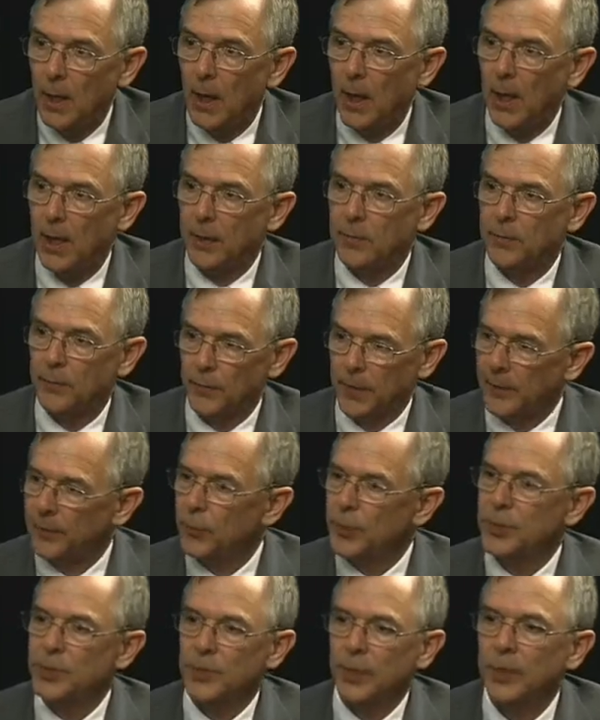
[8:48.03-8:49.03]
and for every
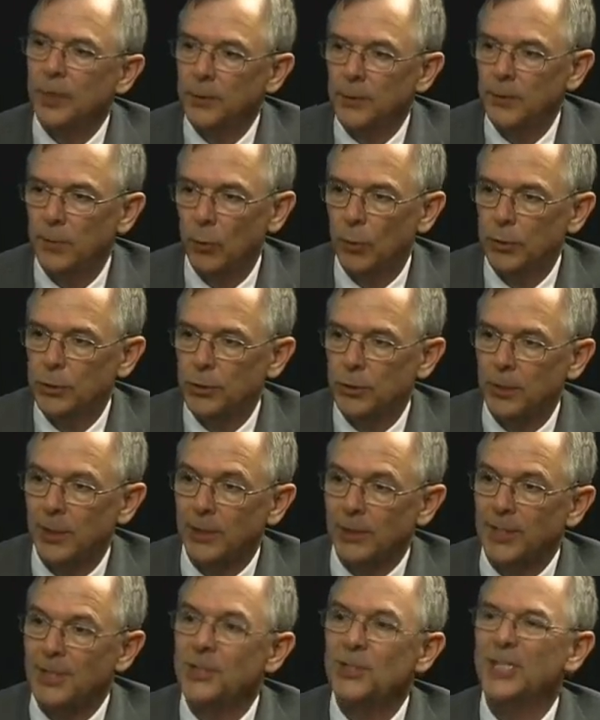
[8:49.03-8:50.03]
single abortion, at
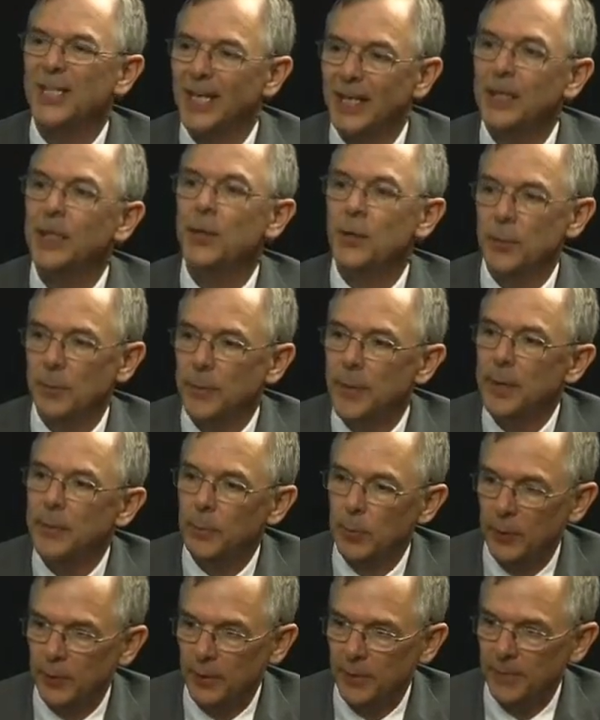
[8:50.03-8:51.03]
least 10 other
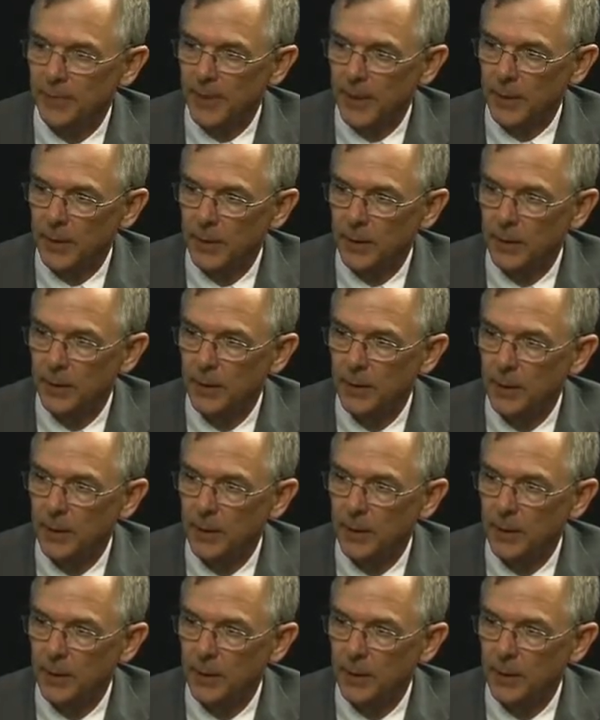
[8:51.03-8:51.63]
people are affected.